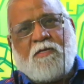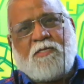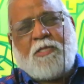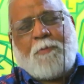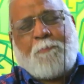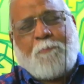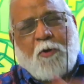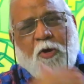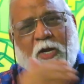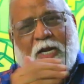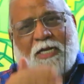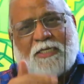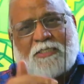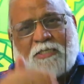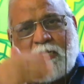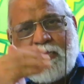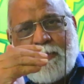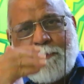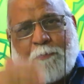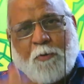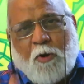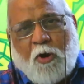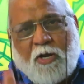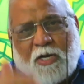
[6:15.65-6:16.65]
The poorest of
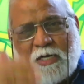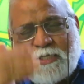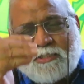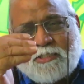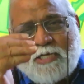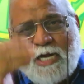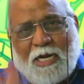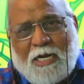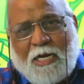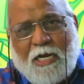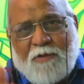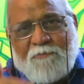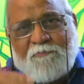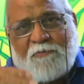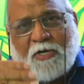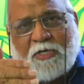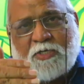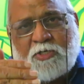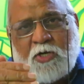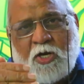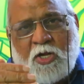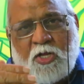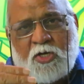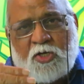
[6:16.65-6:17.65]
the poor are struggling
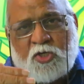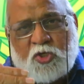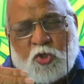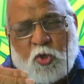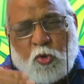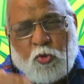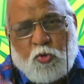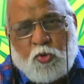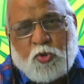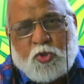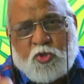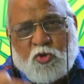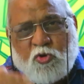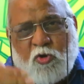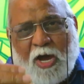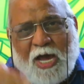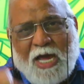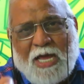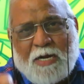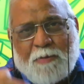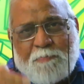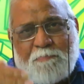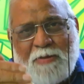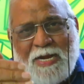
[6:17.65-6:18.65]
for 2
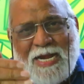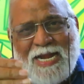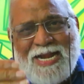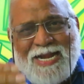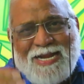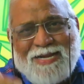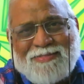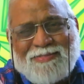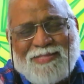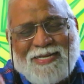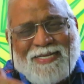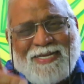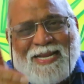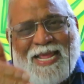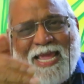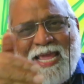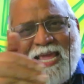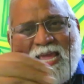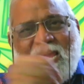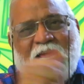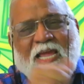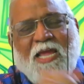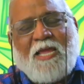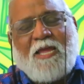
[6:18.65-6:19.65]
square meals a
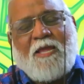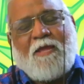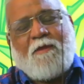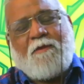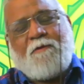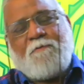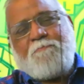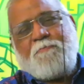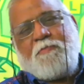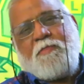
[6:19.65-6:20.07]
day.